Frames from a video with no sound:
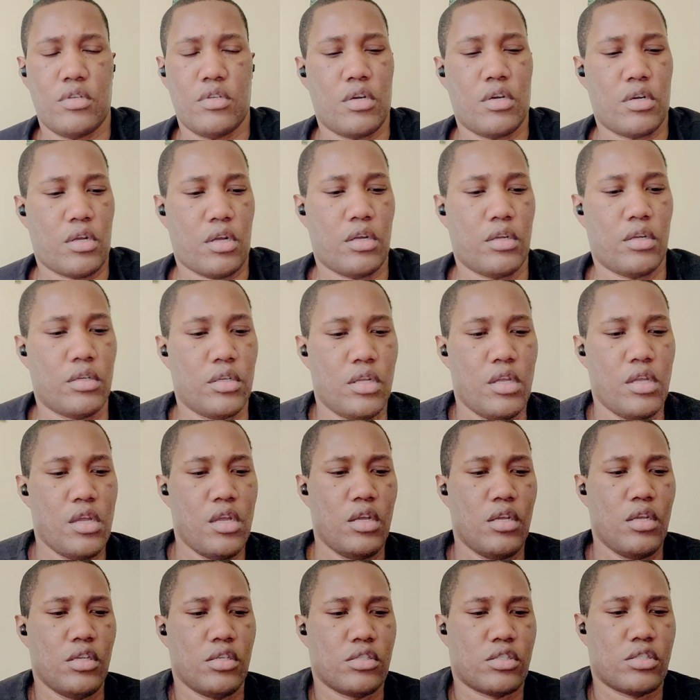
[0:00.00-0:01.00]
Okay.
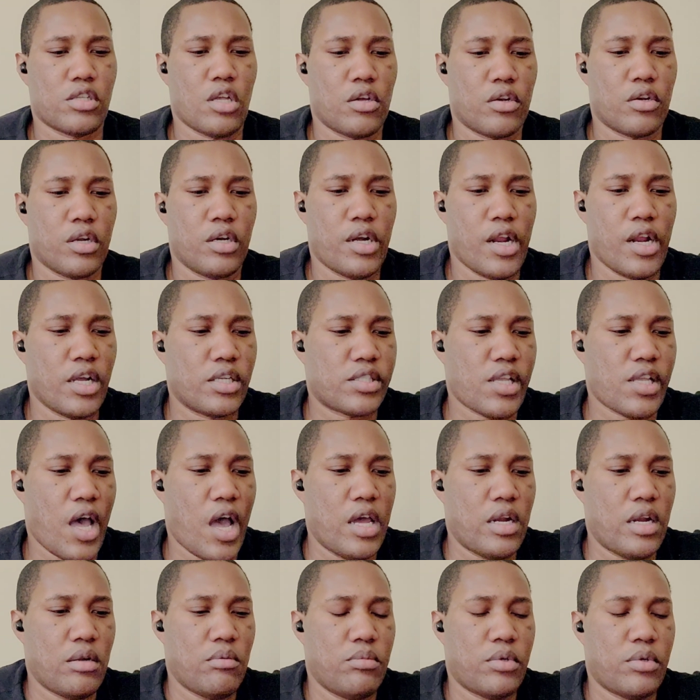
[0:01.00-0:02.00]
So the next
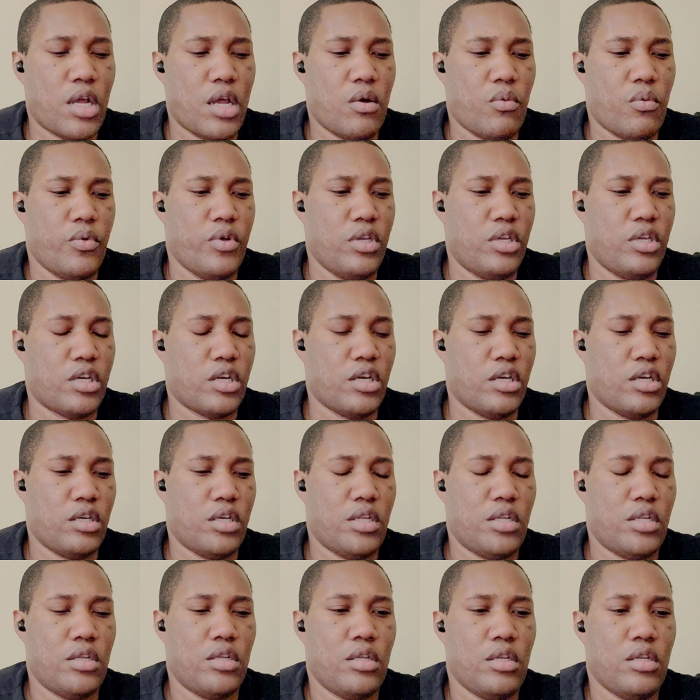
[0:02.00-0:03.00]
item that we get
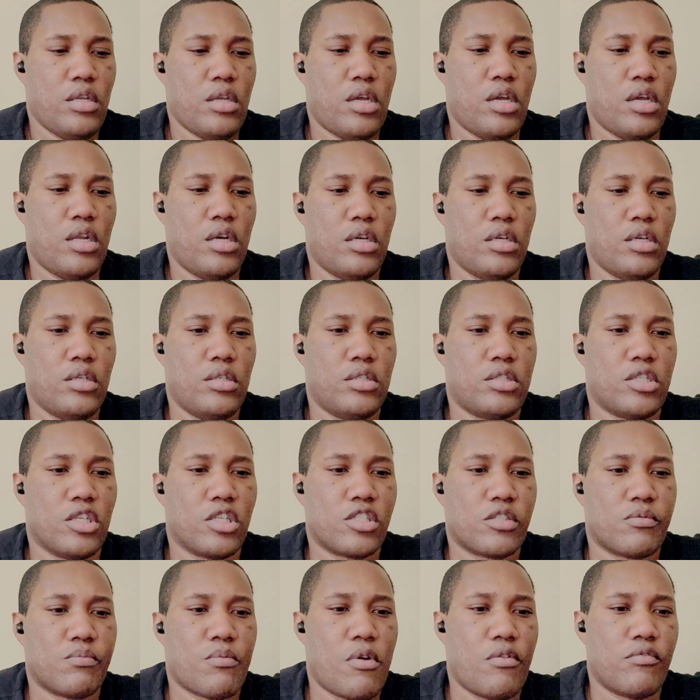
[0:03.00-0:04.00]
in
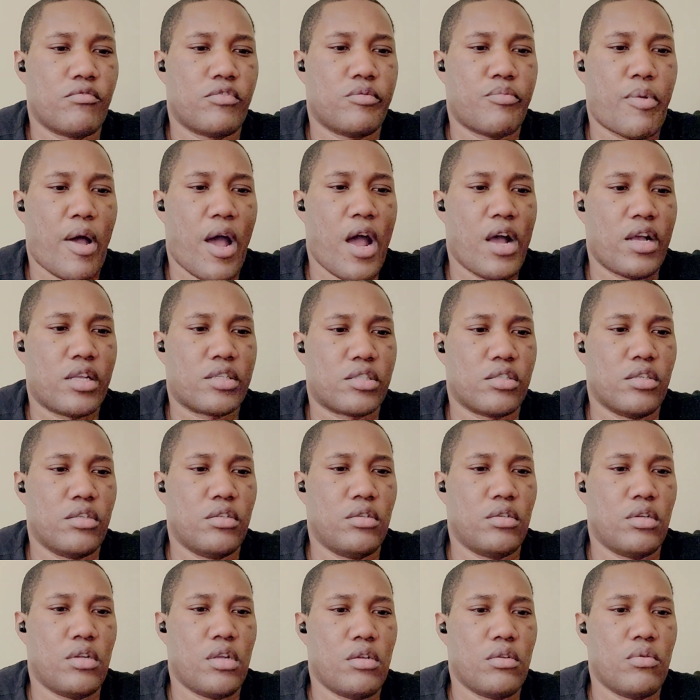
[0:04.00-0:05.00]
this month's
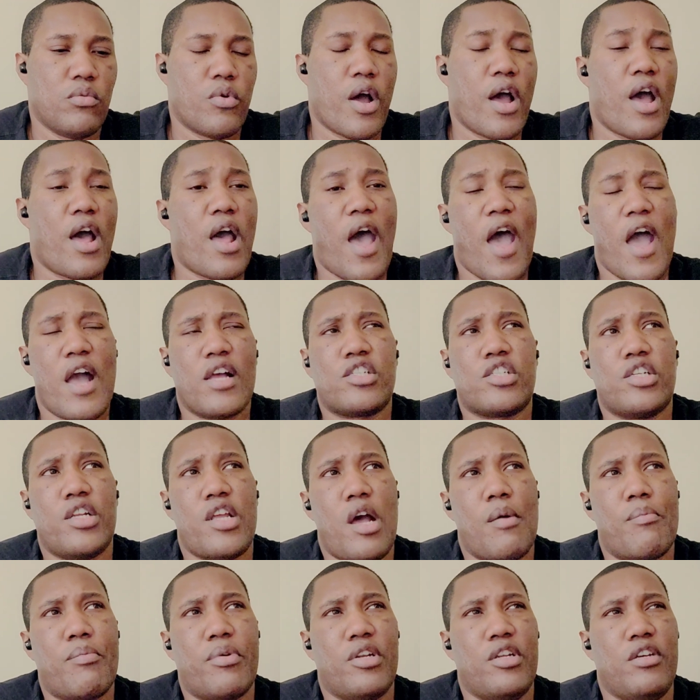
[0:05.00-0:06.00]
boxing, well, actually,
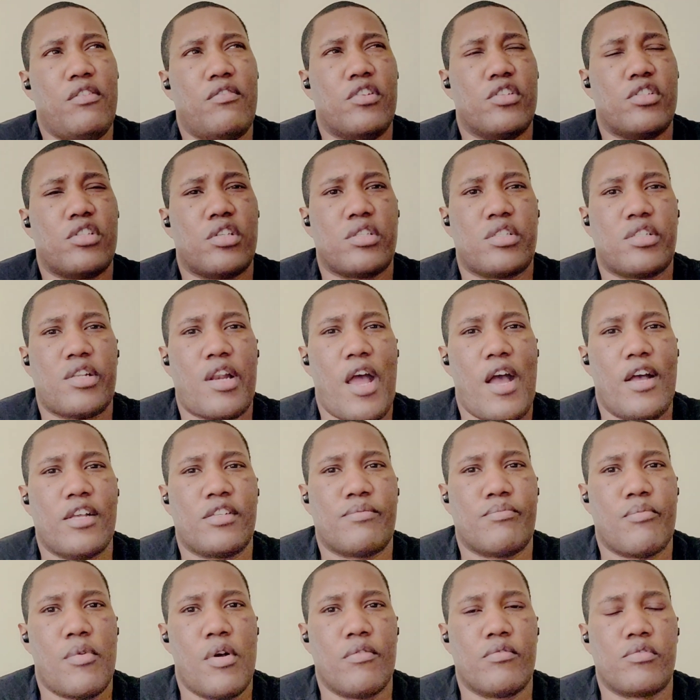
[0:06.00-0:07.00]
I believe this is
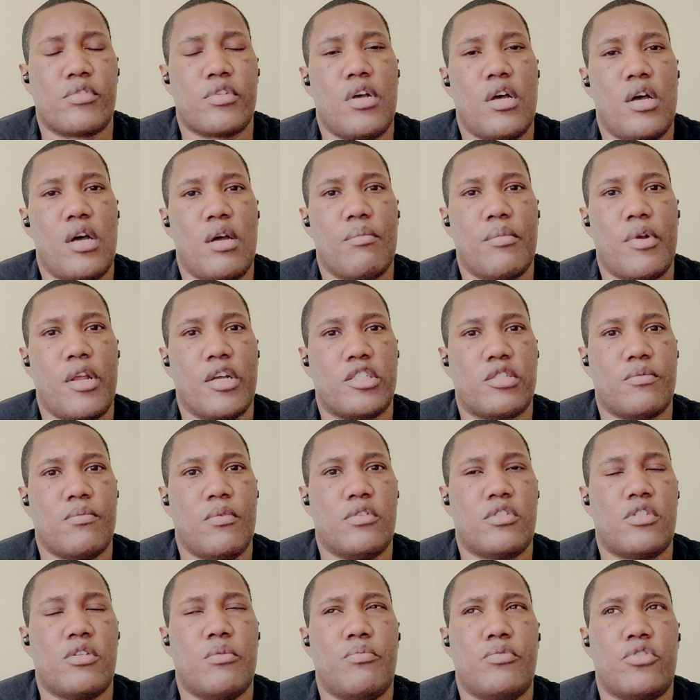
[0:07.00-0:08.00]
last month. Next
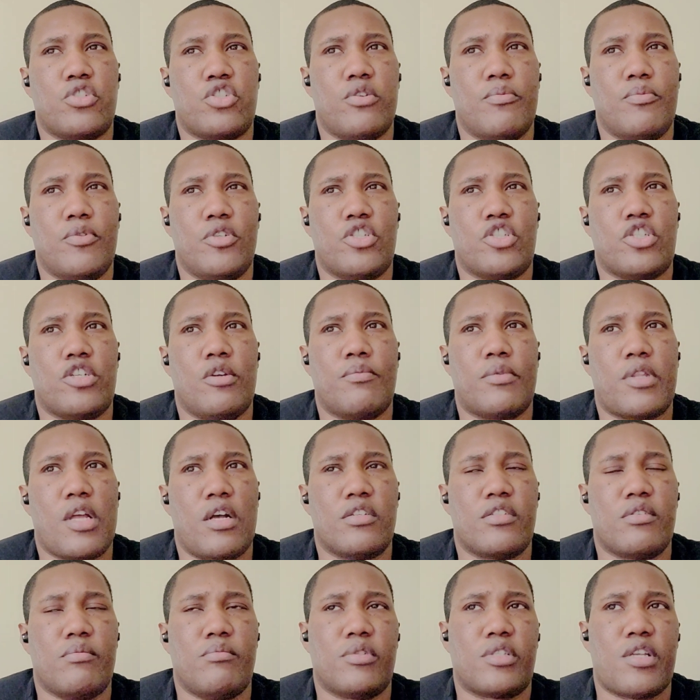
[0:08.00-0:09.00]
month should be shipped
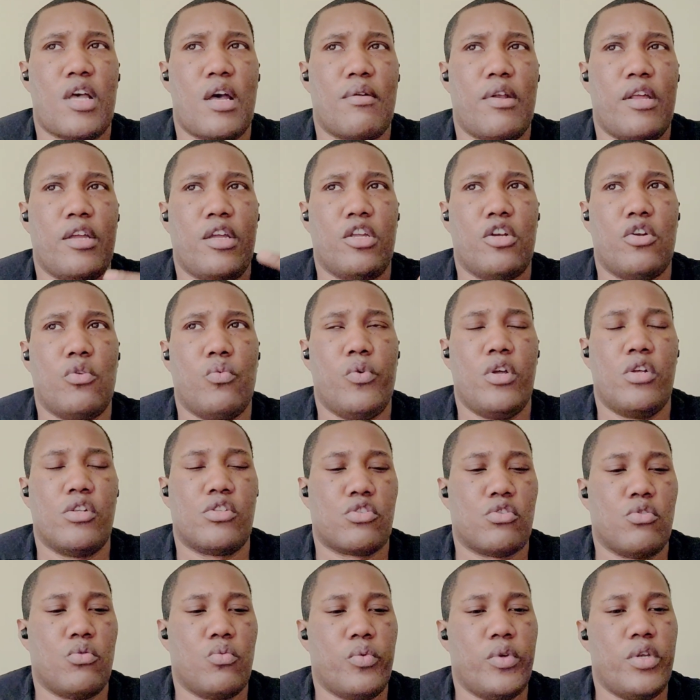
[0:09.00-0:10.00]
out sometime like in a week
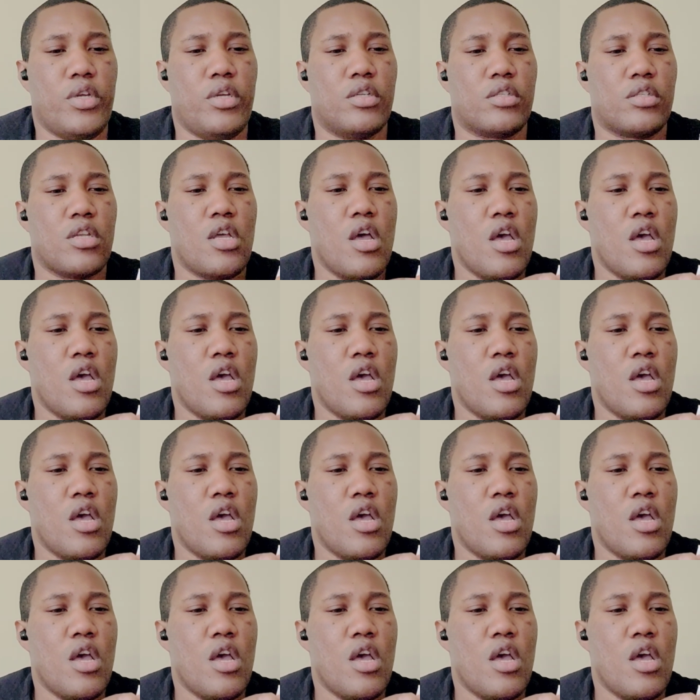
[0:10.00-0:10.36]
or 2 weeks.